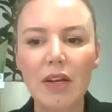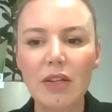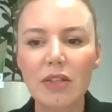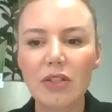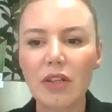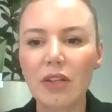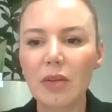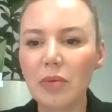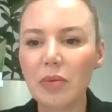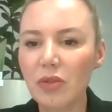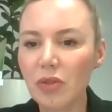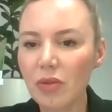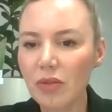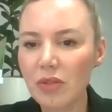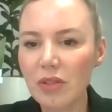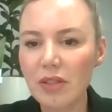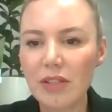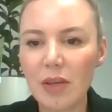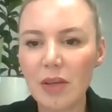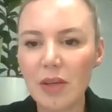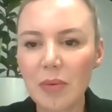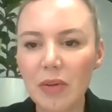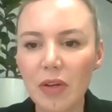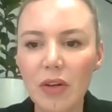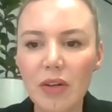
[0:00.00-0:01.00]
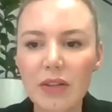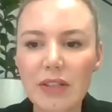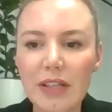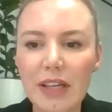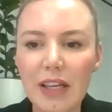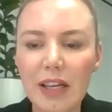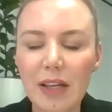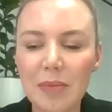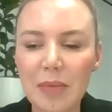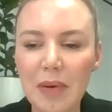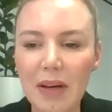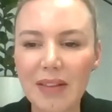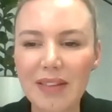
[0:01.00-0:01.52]
So there was also someone
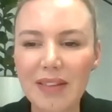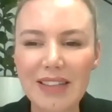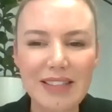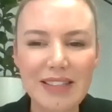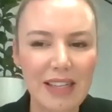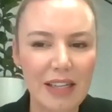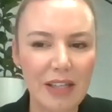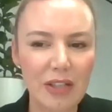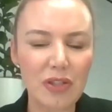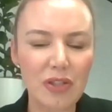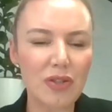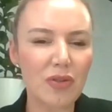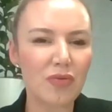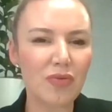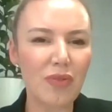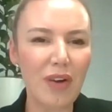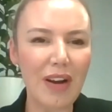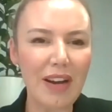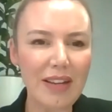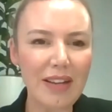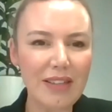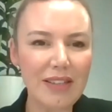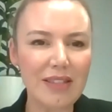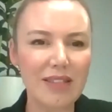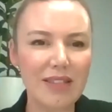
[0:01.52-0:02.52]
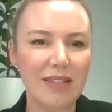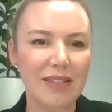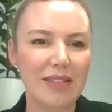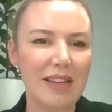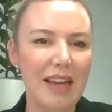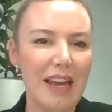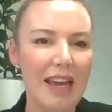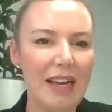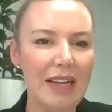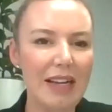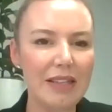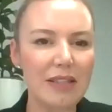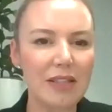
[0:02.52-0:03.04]
asking about things like psoriasis,
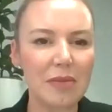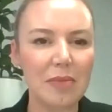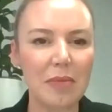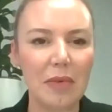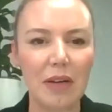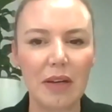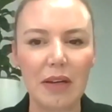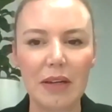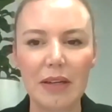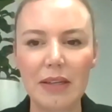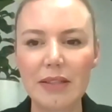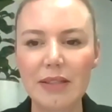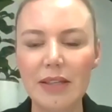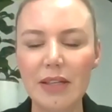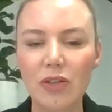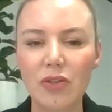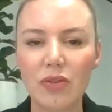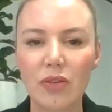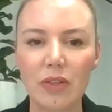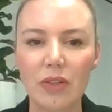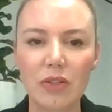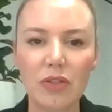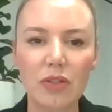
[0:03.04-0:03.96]
eczema, etc.